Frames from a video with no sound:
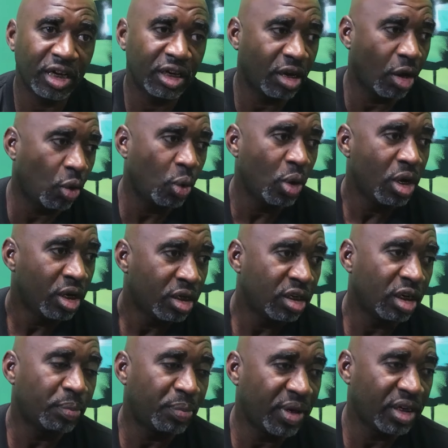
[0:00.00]
Nigga go
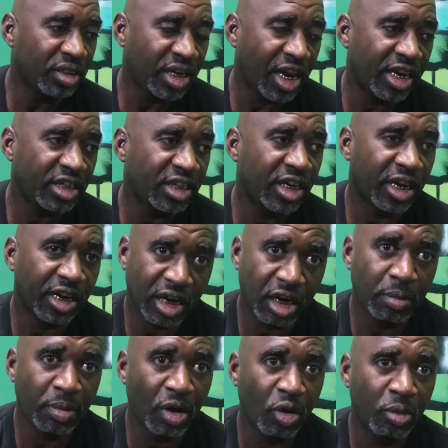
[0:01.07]
to the penitentiary
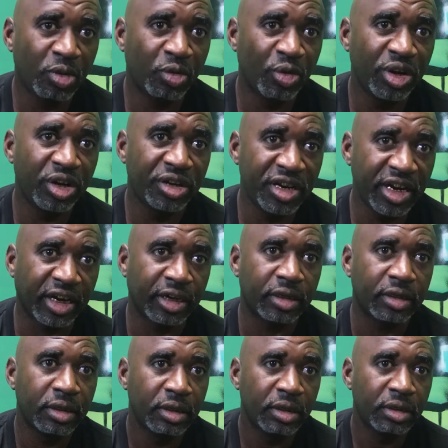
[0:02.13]
and come home a real
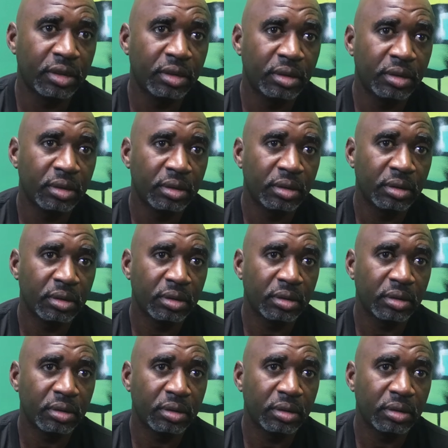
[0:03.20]
nigga. Yeah.